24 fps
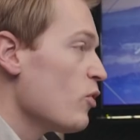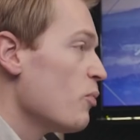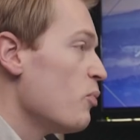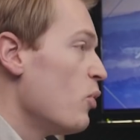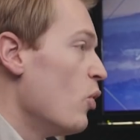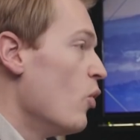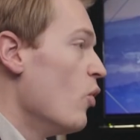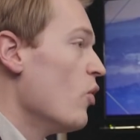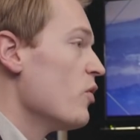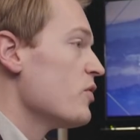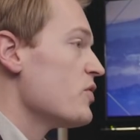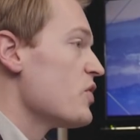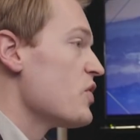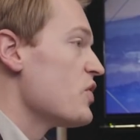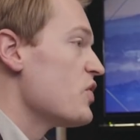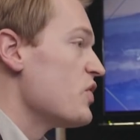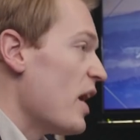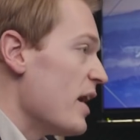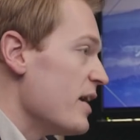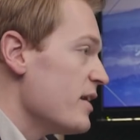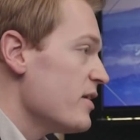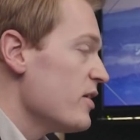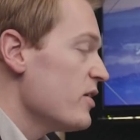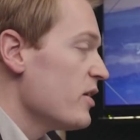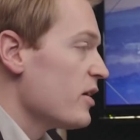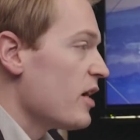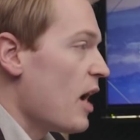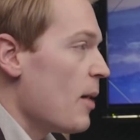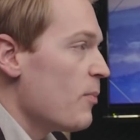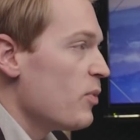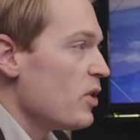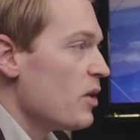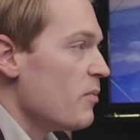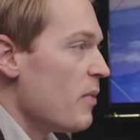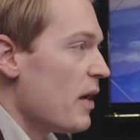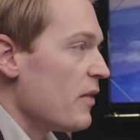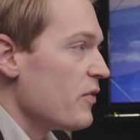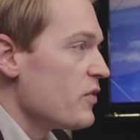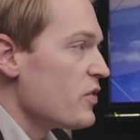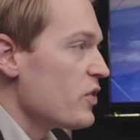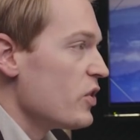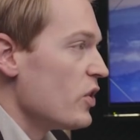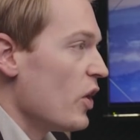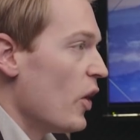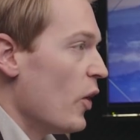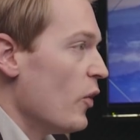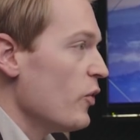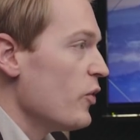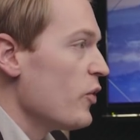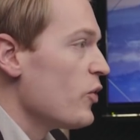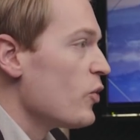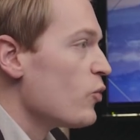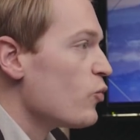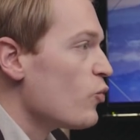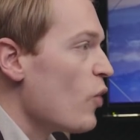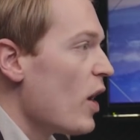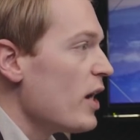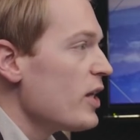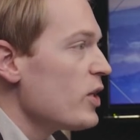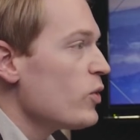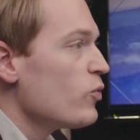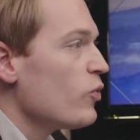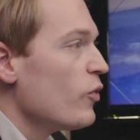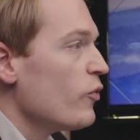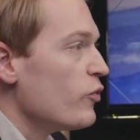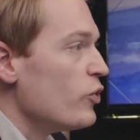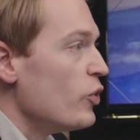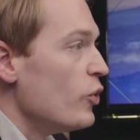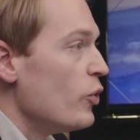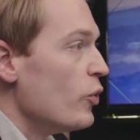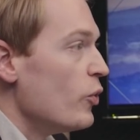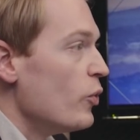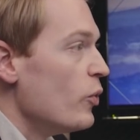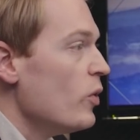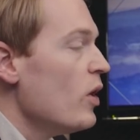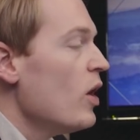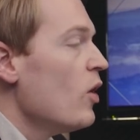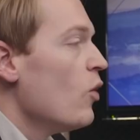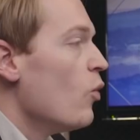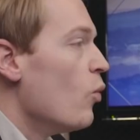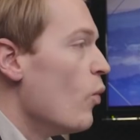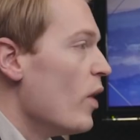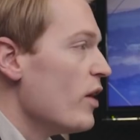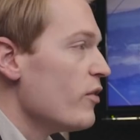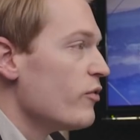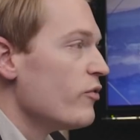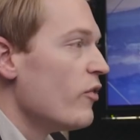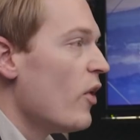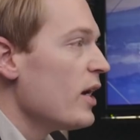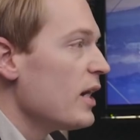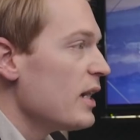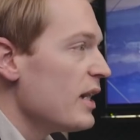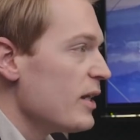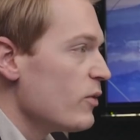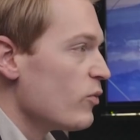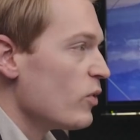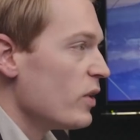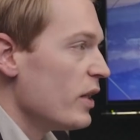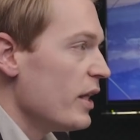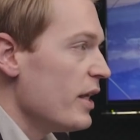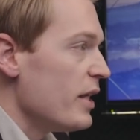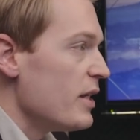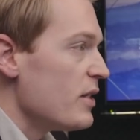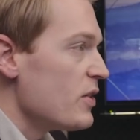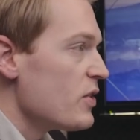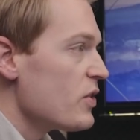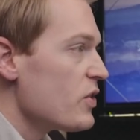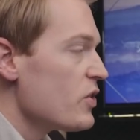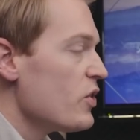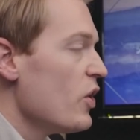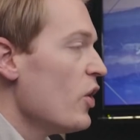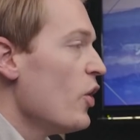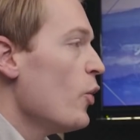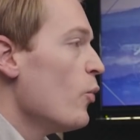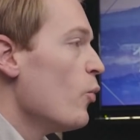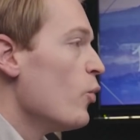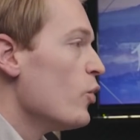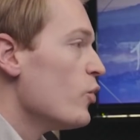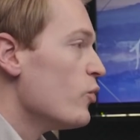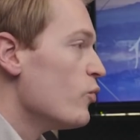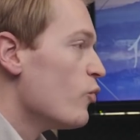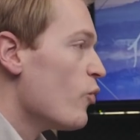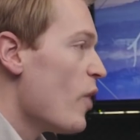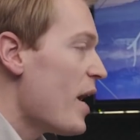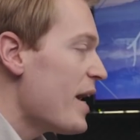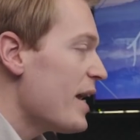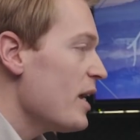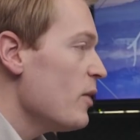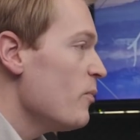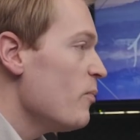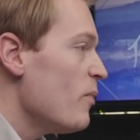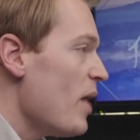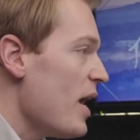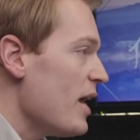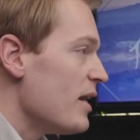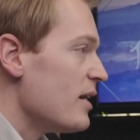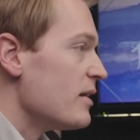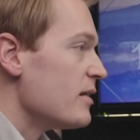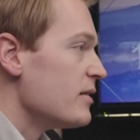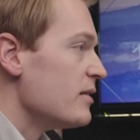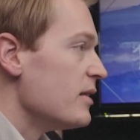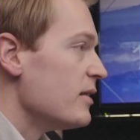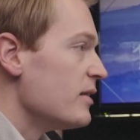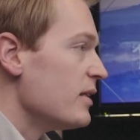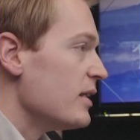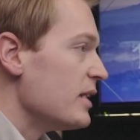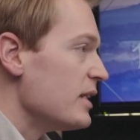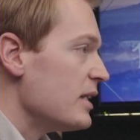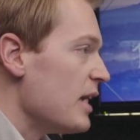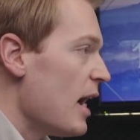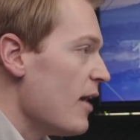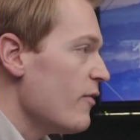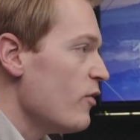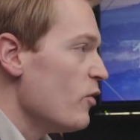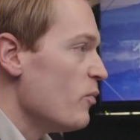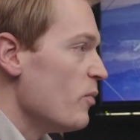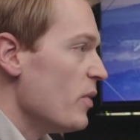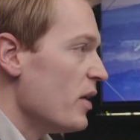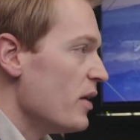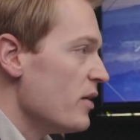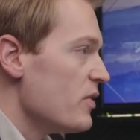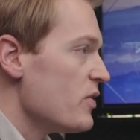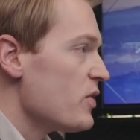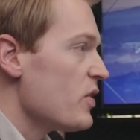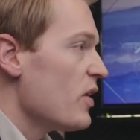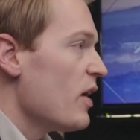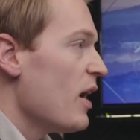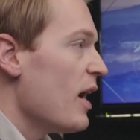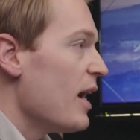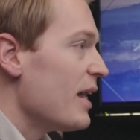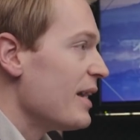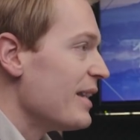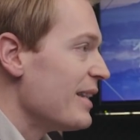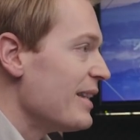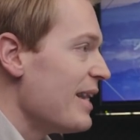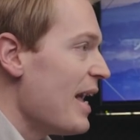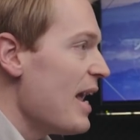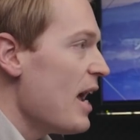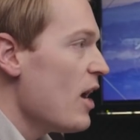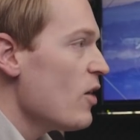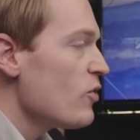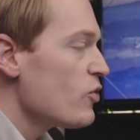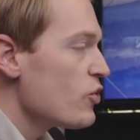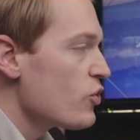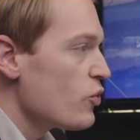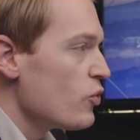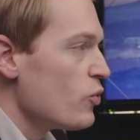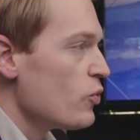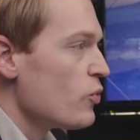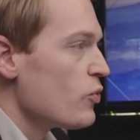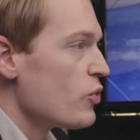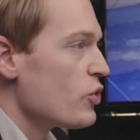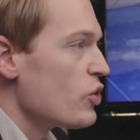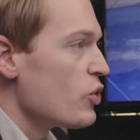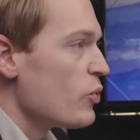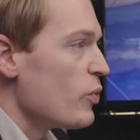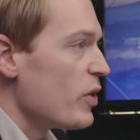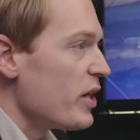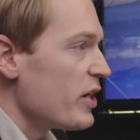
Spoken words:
report stated a couple of months ago that the Ruddock Review, when finally released, would recommend that the government allow schools to